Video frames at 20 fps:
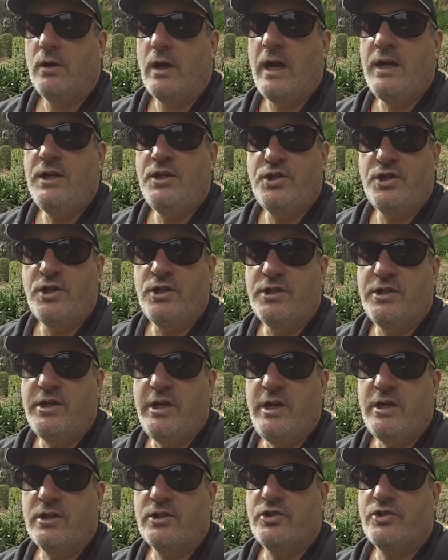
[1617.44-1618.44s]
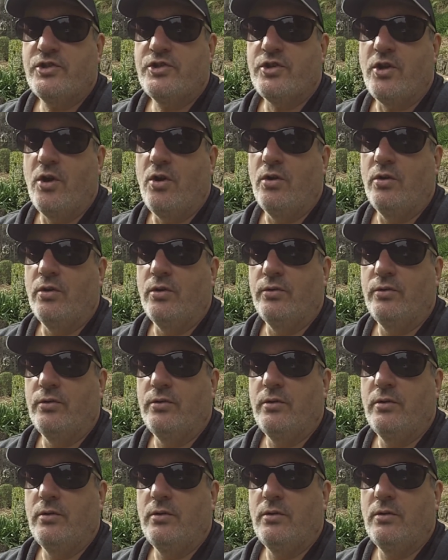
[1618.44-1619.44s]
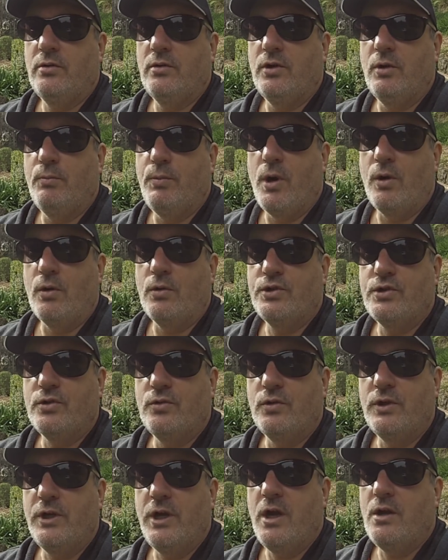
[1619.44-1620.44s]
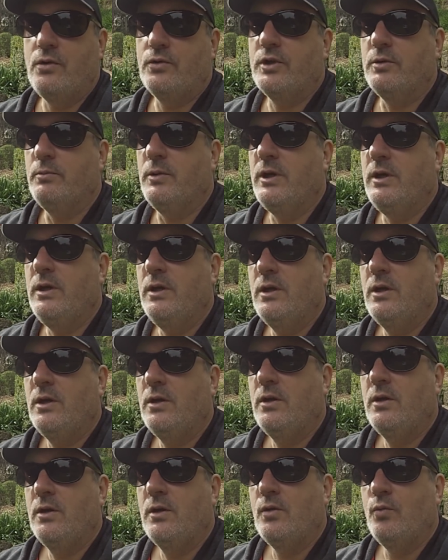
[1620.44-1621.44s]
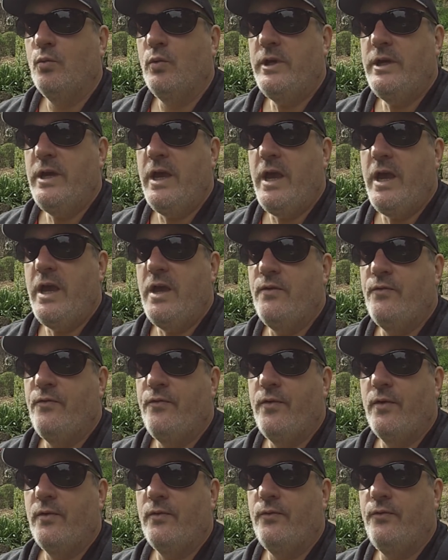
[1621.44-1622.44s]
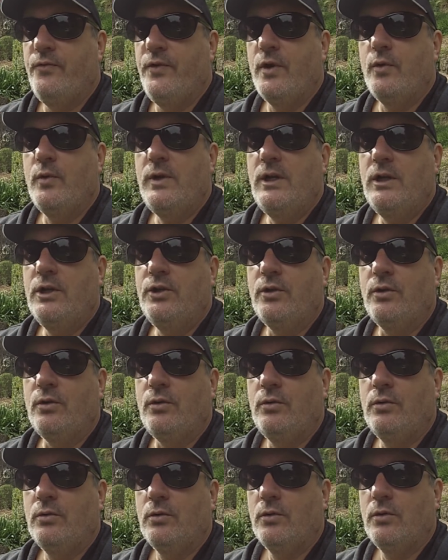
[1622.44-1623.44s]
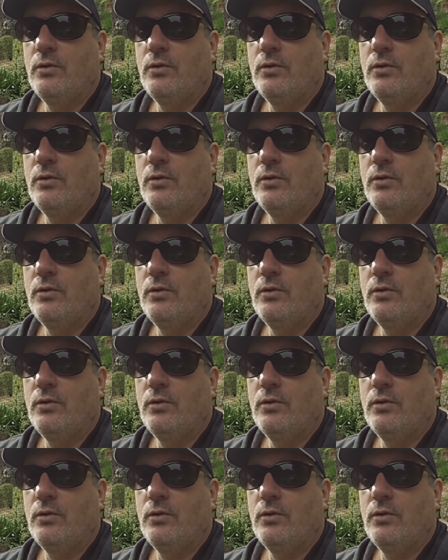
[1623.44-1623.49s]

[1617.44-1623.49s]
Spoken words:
ancient texts on laboratory alchemy, we have very little